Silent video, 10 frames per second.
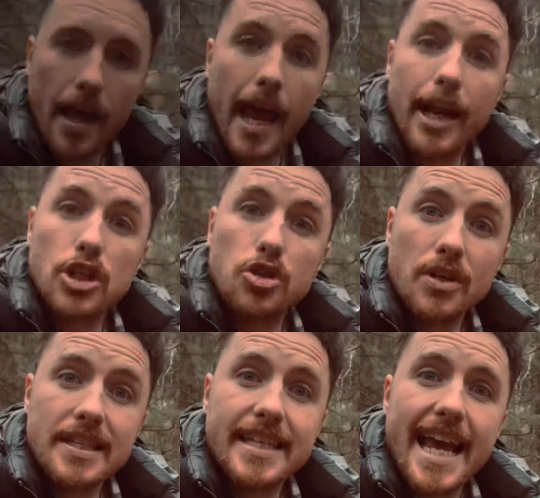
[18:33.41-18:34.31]
It is true
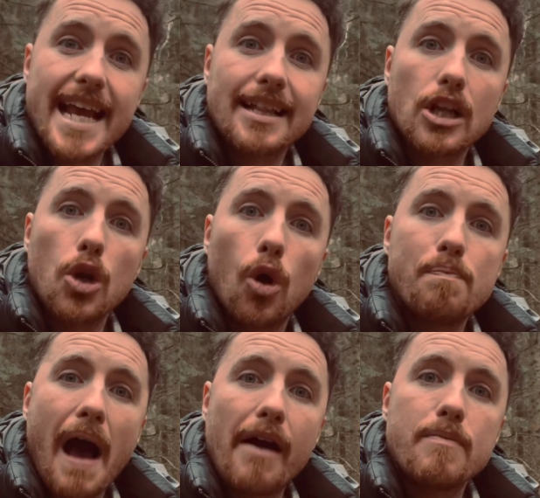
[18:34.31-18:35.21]
to say that the Lord
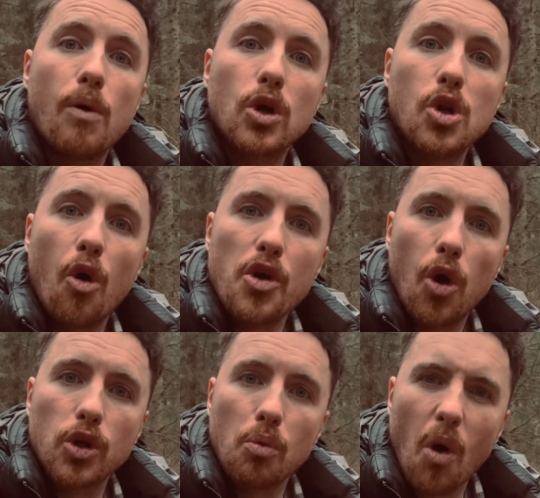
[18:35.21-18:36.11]
Baron brought law and
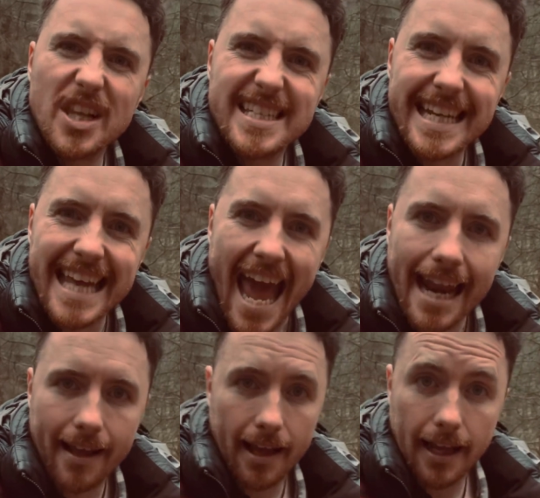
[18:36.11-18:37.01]
order once
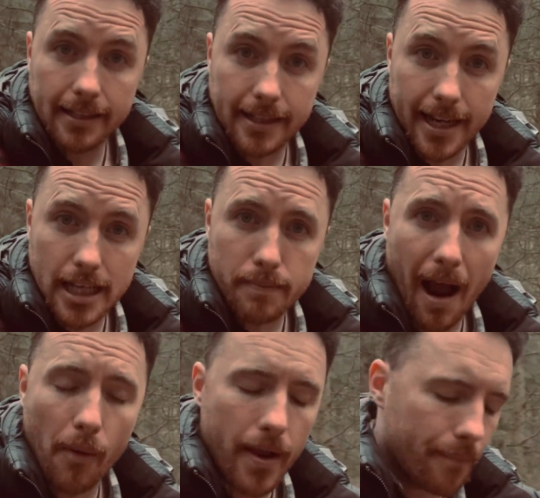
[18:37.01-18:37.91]
again to Dinas
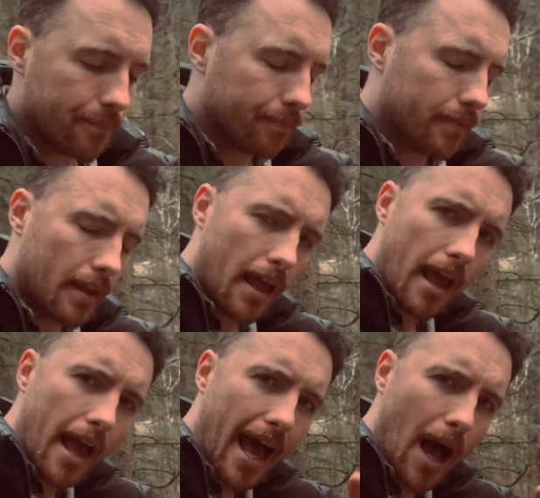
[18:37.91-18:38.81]
Mawddwy.
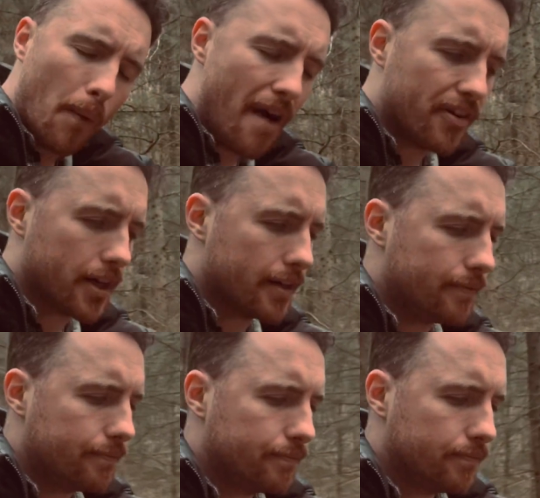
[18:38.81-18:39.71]
However,
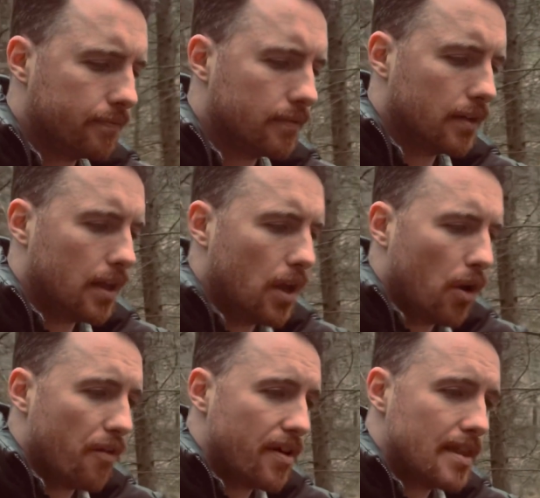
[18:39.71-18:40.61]

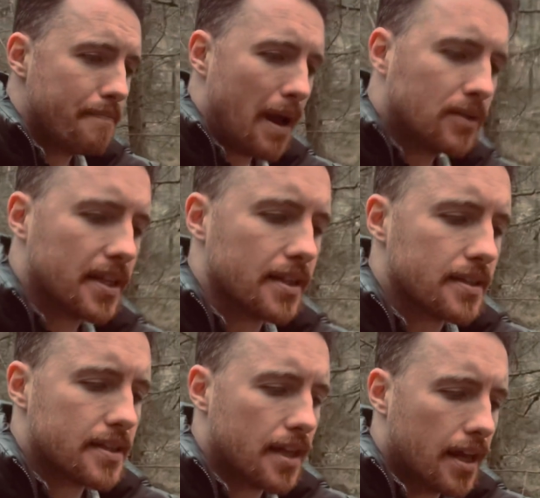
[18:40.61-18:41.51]
within the
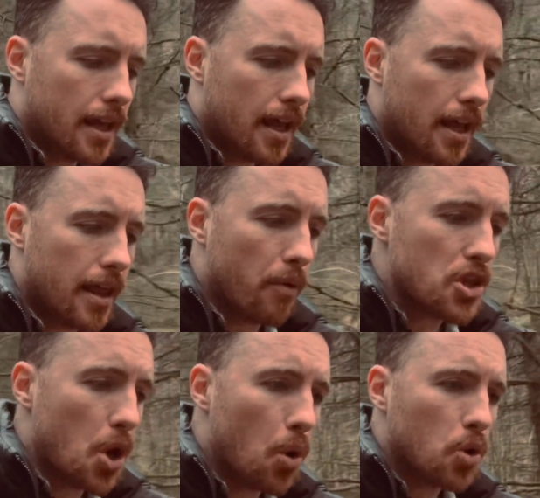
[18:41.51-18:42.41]
mountains, there were
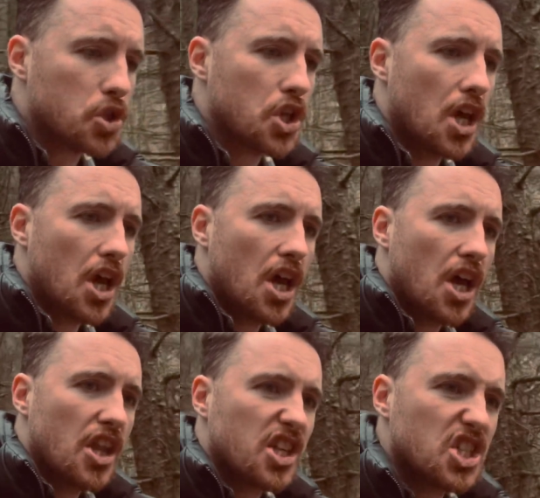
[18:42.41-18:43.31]
those
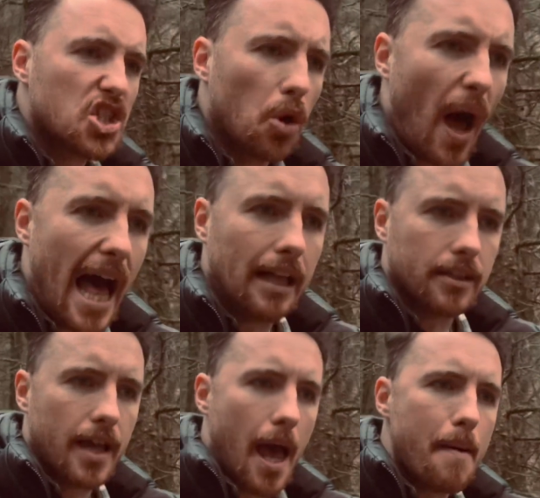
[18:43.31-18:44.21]
that still
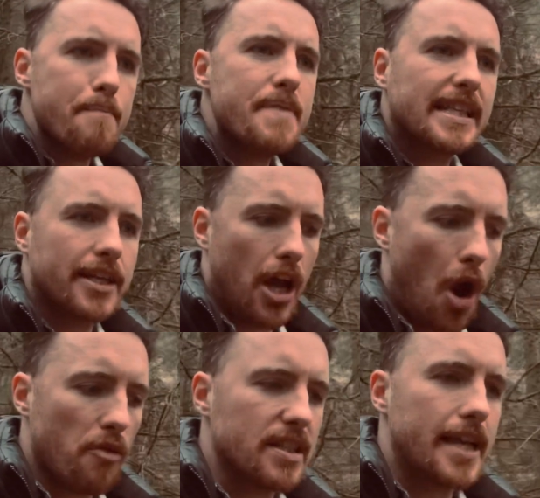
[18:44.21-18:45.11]
held a bitter
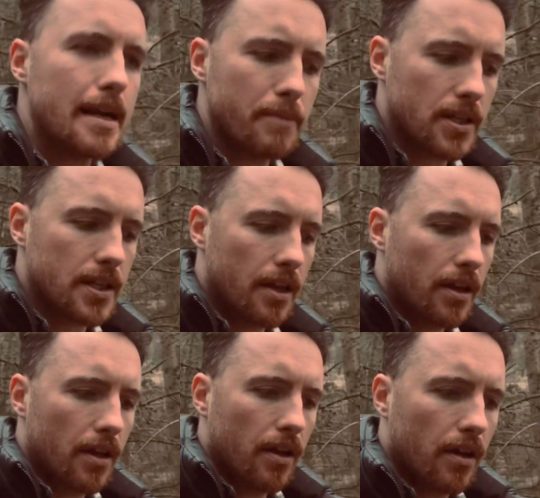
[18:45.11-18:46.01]
resentment
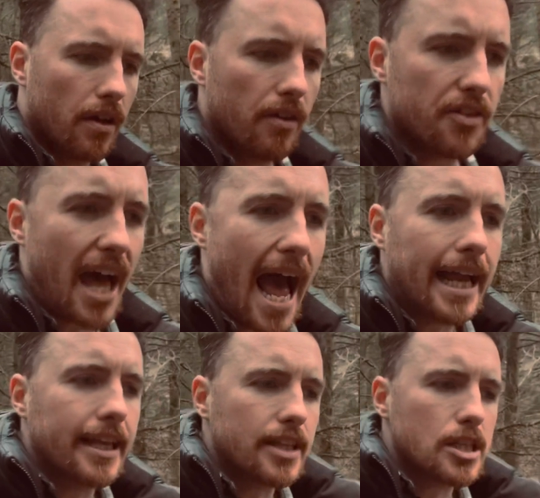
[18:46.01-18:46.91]
for the
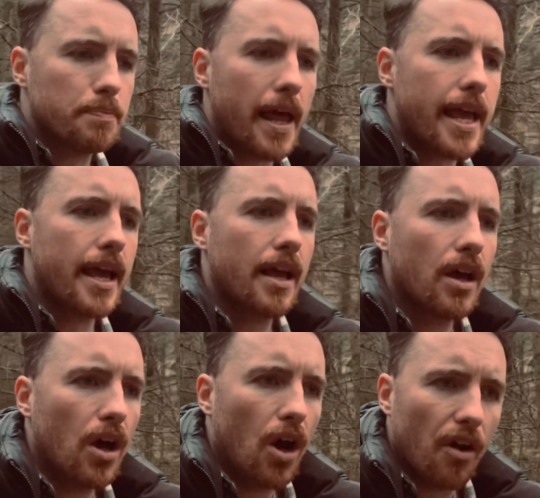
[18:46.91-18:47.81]
hanging display
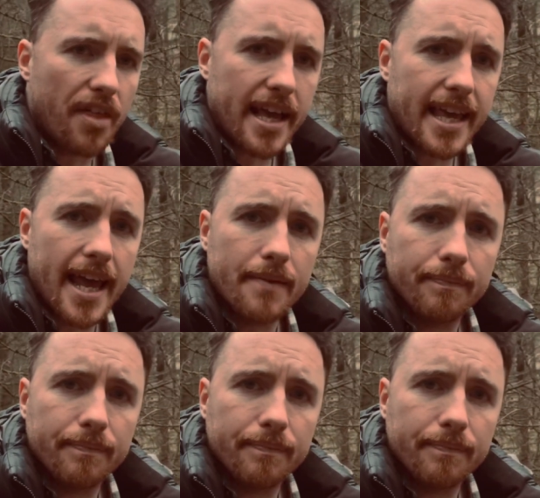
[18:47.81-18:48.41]
of their kin.